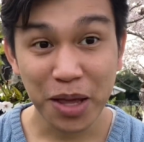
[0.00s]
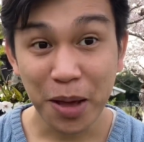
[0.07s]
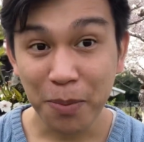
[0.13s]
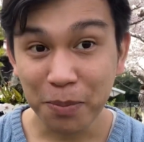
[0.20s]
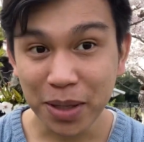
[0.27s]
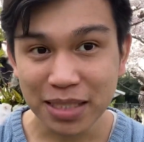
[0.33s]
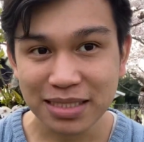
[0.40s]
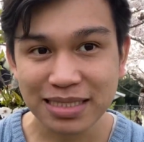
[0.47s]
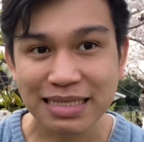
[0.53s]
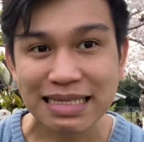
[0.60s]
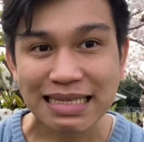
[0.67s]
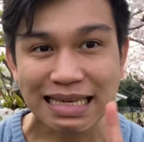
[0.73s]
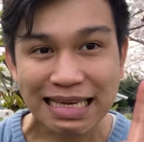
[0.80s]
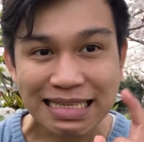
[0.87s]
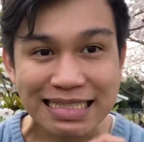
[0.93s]
but
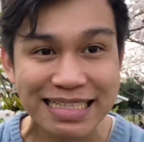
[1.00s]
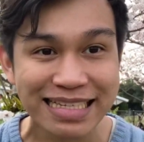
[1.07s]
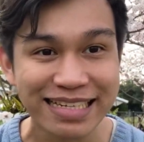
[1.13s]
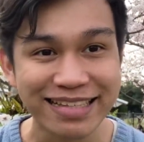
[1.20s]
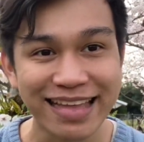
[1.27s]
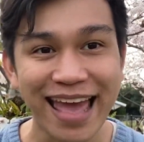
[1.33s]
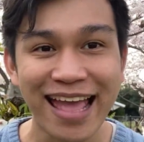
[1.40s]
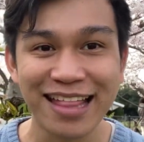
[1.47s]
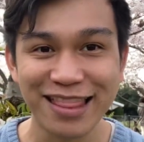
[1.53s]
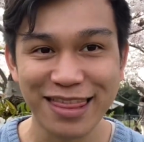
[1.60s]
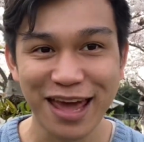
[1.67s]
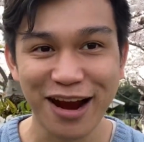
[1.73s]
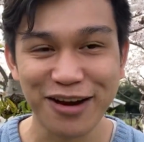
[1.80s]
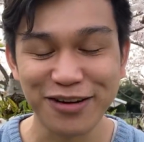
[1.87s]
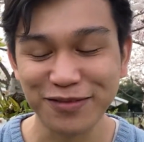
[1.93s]
it didn't end
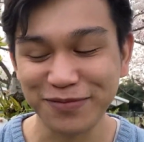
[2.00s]
there.